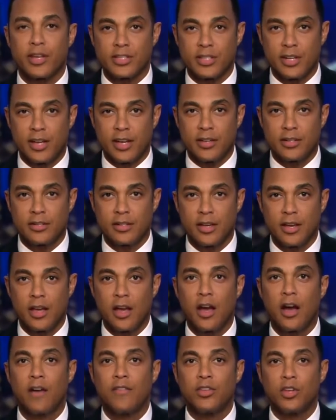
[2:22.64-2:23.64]
president
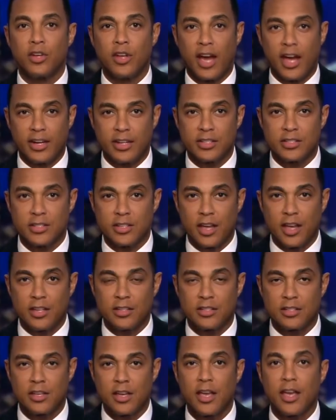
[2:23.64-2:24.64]
of the United
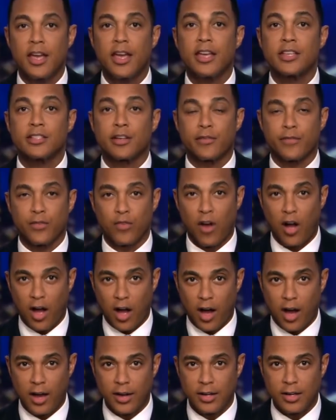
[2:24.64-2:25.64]
States is a
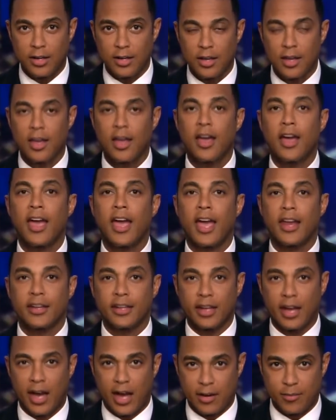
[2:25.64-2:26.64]
fraud and a
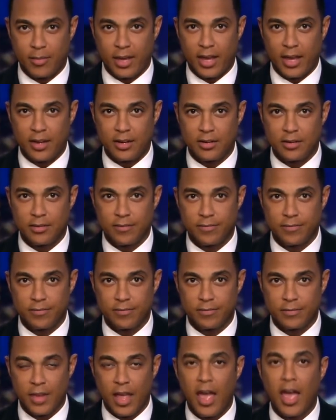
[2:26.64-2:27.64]
con man.
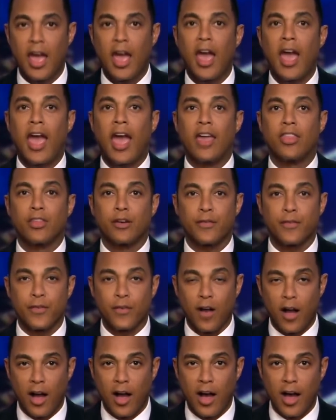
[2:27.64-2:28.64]
And the
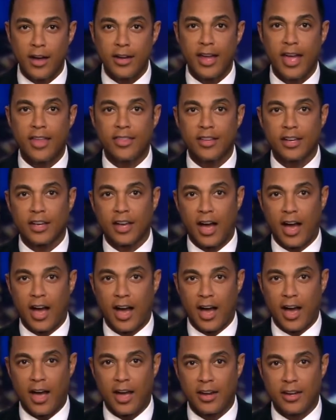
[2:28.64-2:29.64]
fraud and the
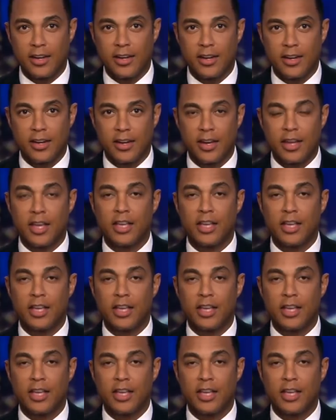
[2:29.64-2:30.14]
con